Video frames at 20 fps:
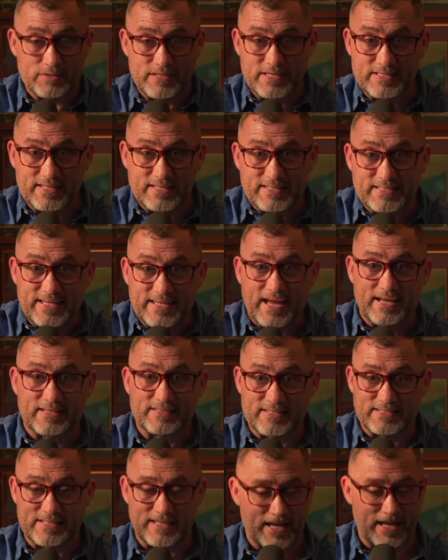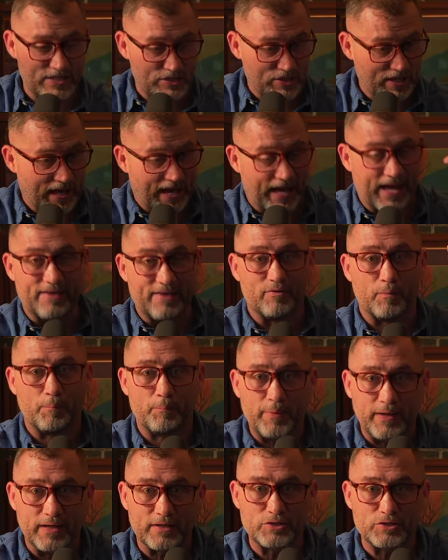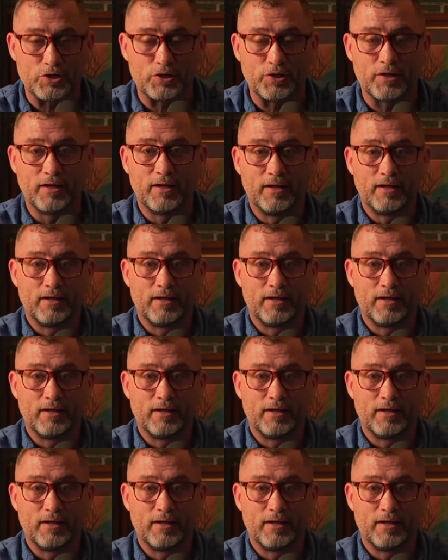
He's a Texas legend. I have a picture